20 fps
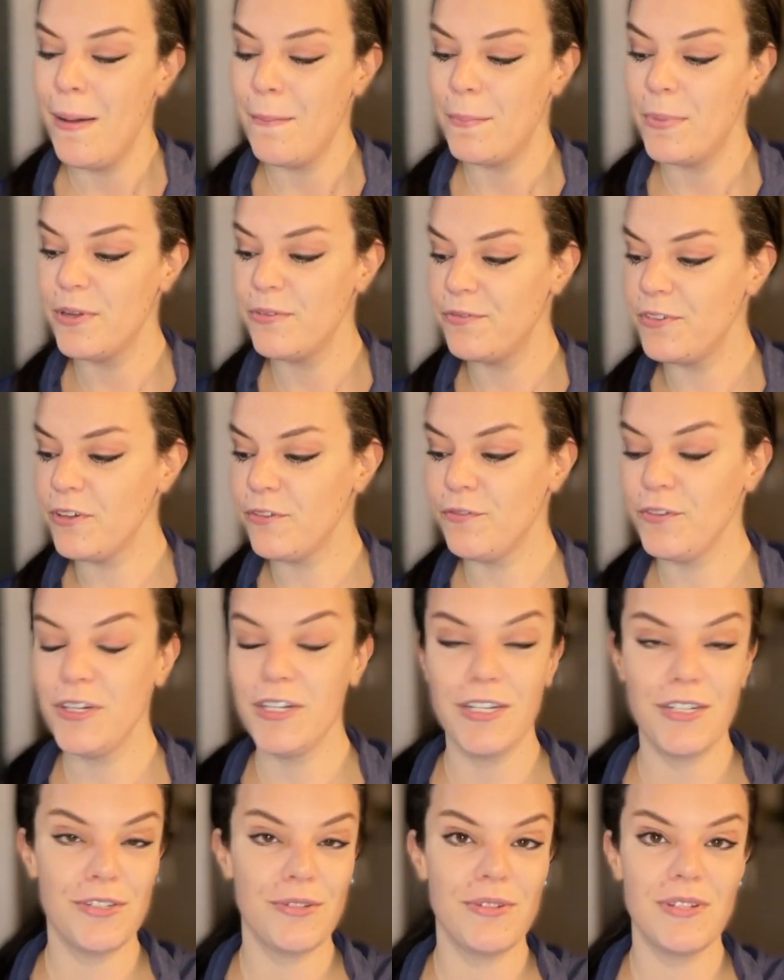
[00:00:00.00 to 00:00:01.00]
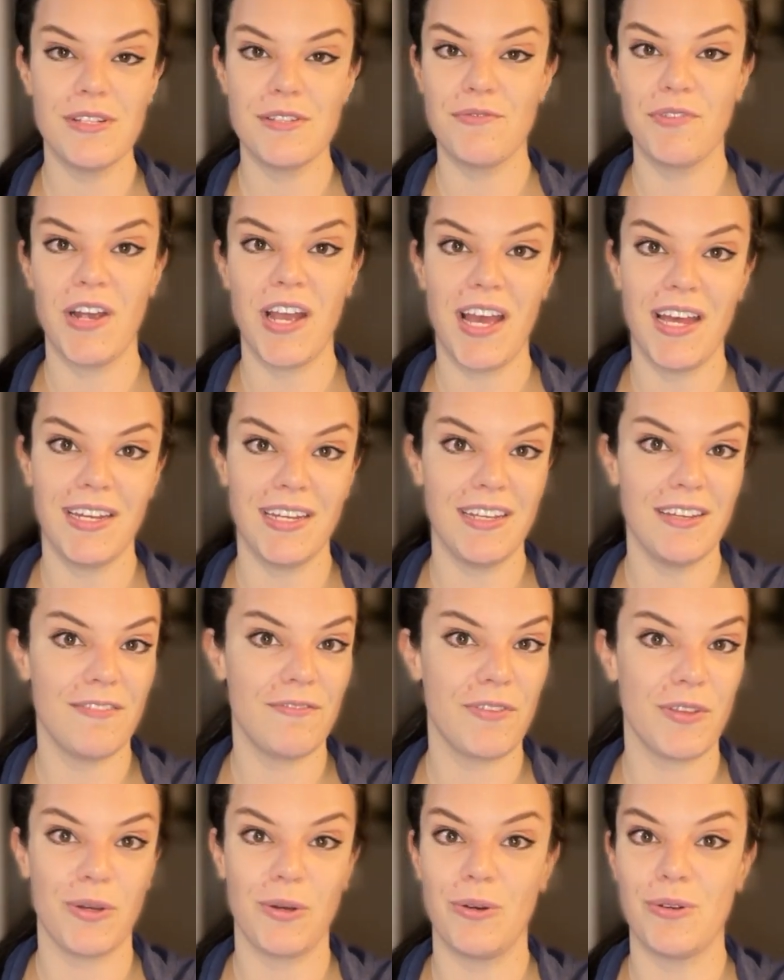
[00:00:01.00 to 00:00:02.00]
but feel free to do this for any of
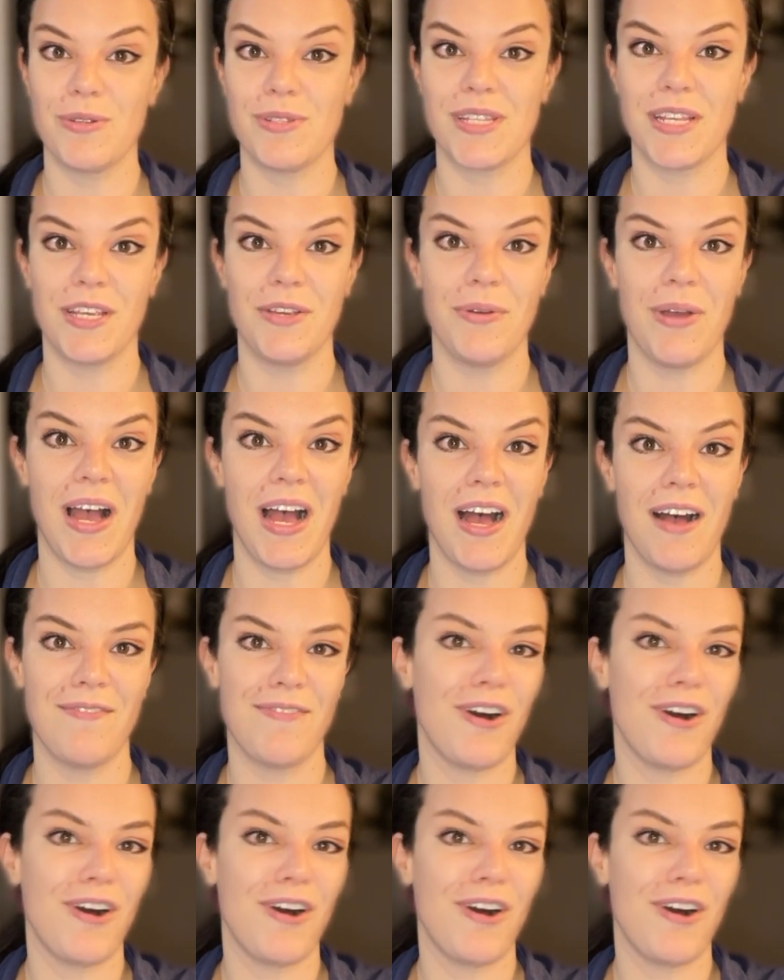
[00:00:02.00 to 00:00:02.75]
the goals that you have,